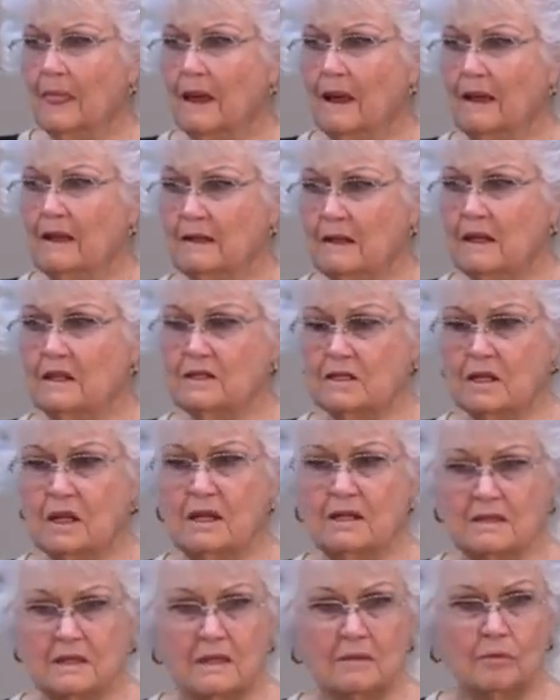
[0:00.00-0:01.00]

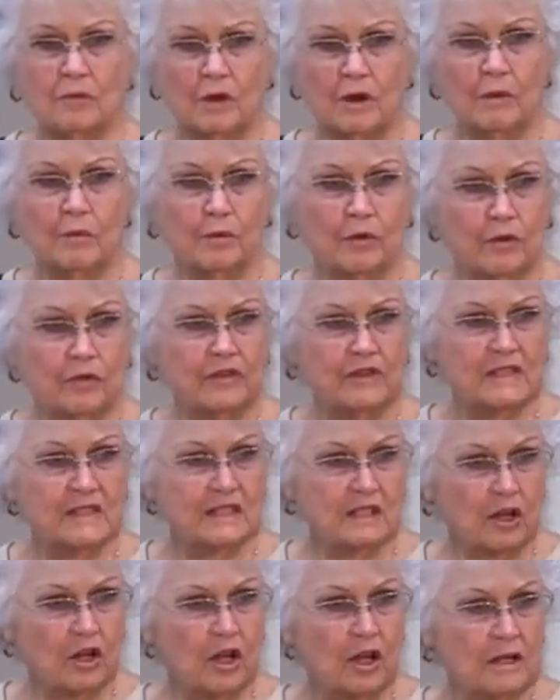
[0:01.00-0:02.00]
Is it one of
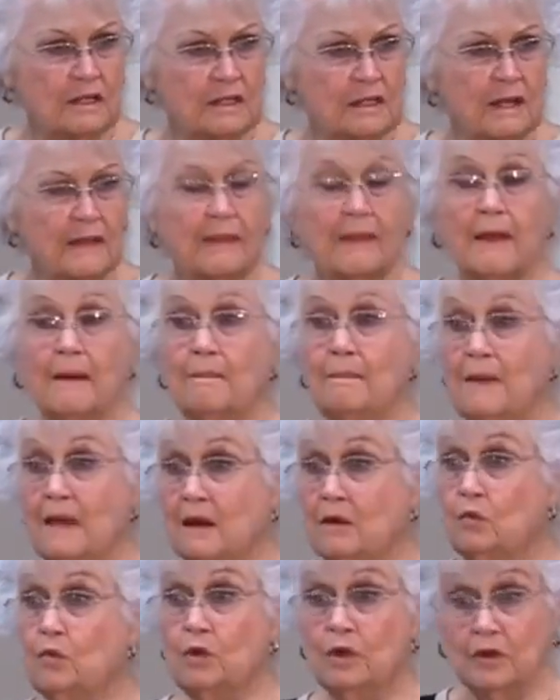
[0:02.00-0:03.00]
Murphy's laws that
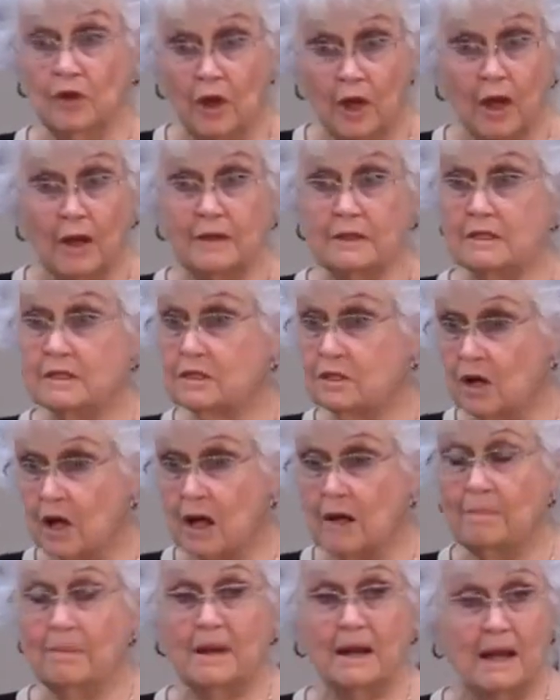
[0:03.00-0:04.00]
men will not
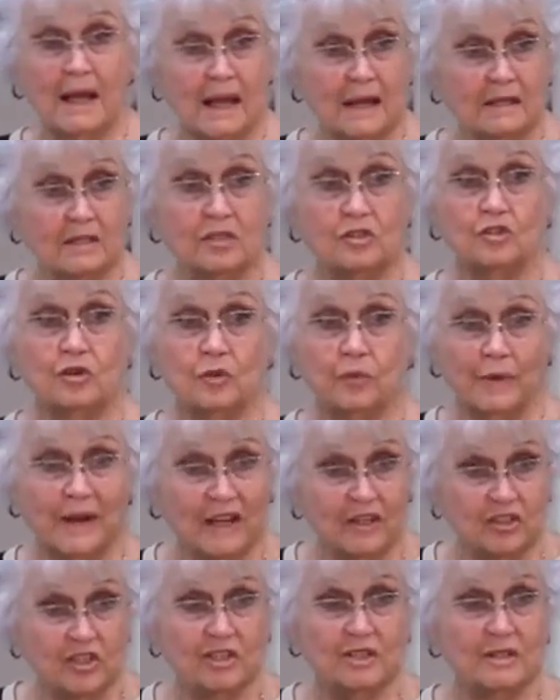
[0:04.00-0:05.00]
stop and ask
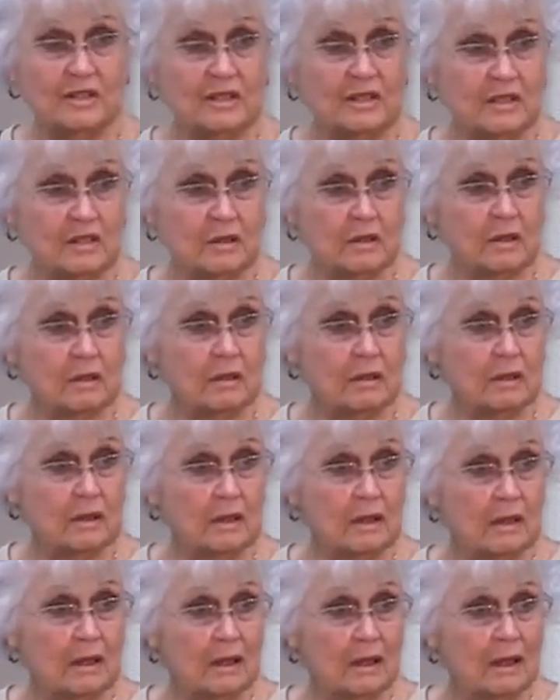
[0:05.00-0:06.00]
directions?
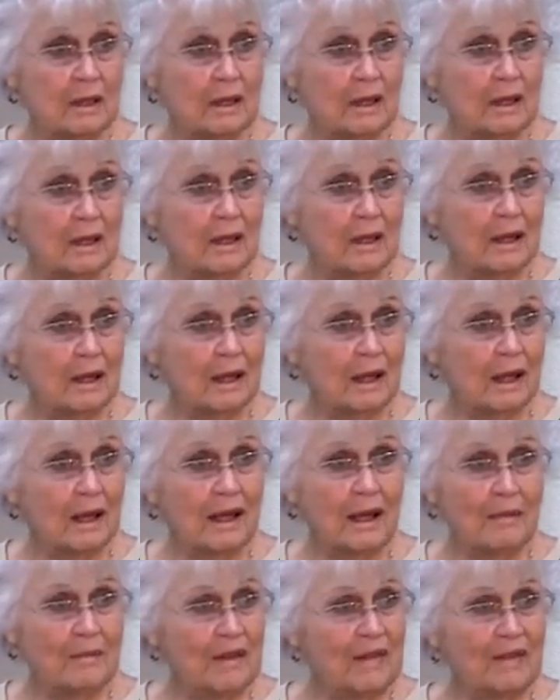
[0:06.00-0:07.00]

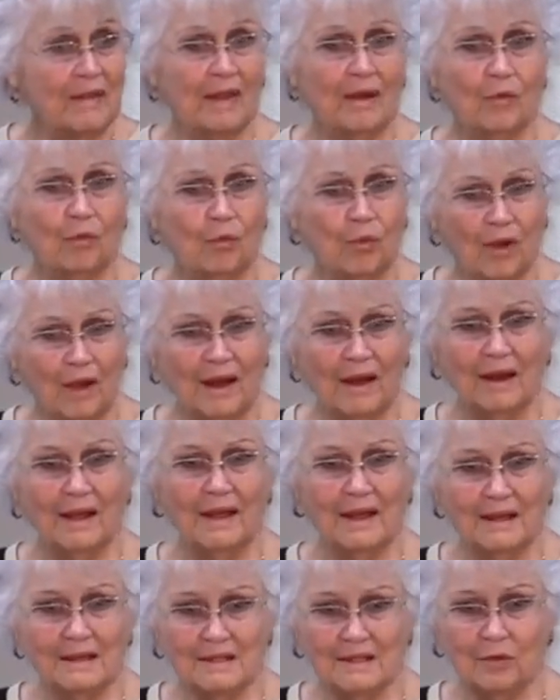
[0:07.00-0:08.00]
I mean,
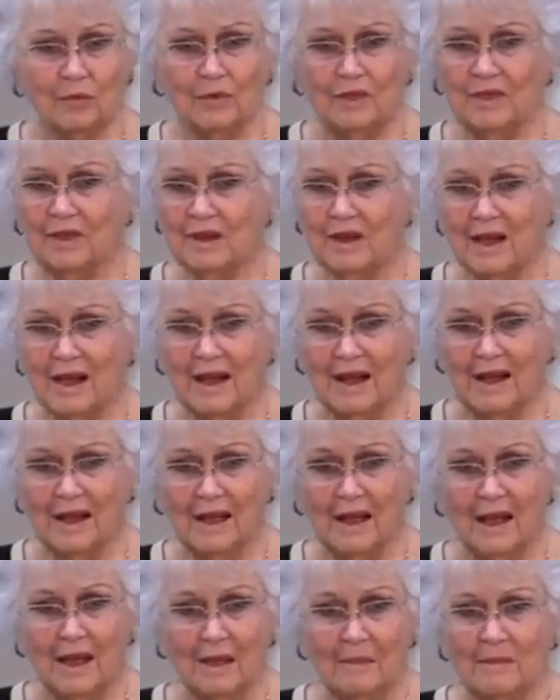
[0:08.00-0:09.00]
what is it with a
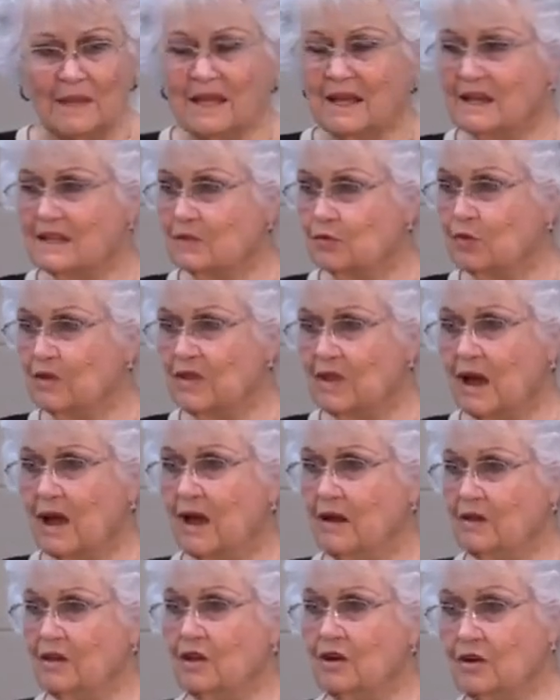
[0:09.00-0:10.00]
guy? Because with,
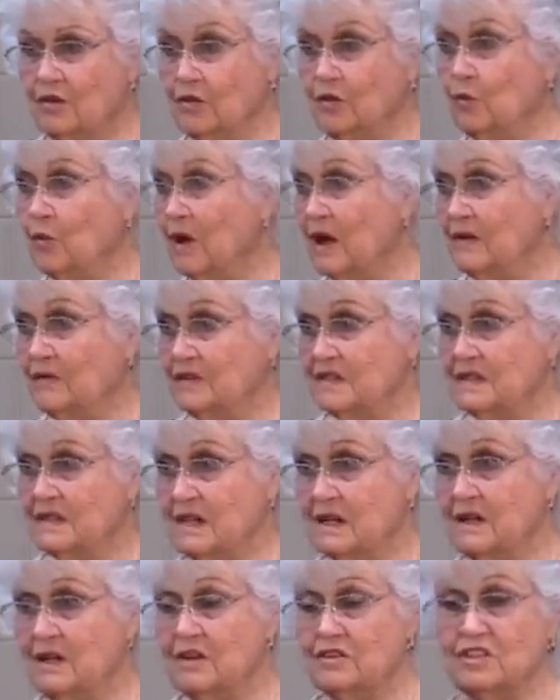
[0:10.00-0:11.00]
you know, the wife is
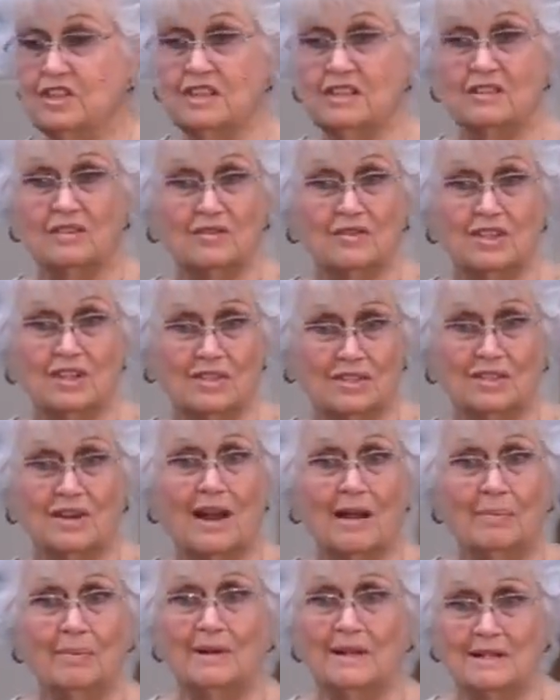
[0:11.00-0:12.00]
sitting there, she's, just
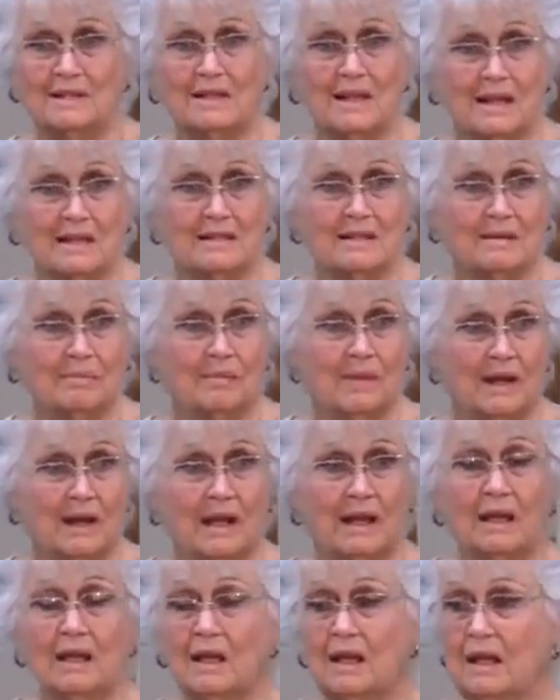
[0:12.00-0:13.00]
stop and let's ask
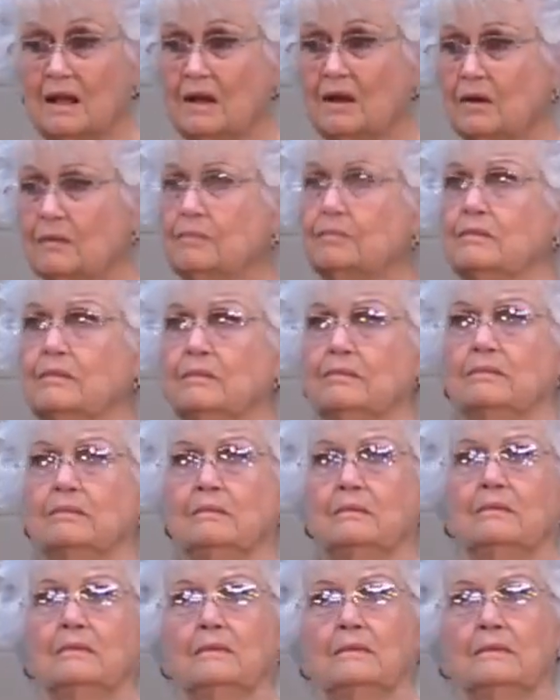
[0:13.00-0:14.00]
somebody. No,
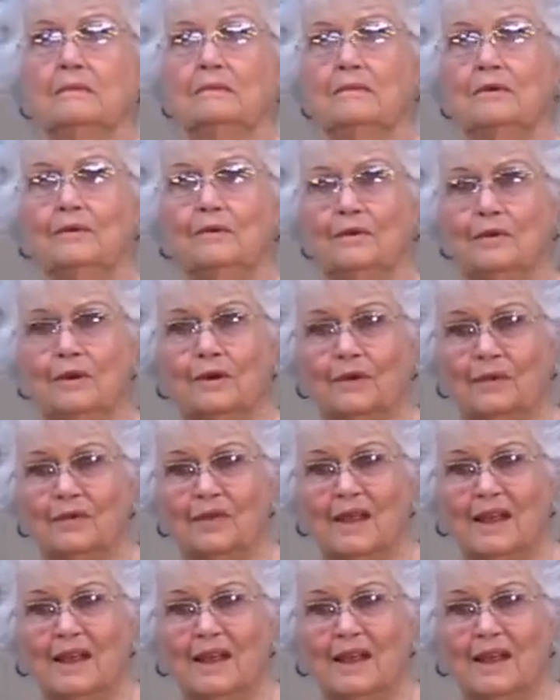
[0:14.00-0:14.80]
no.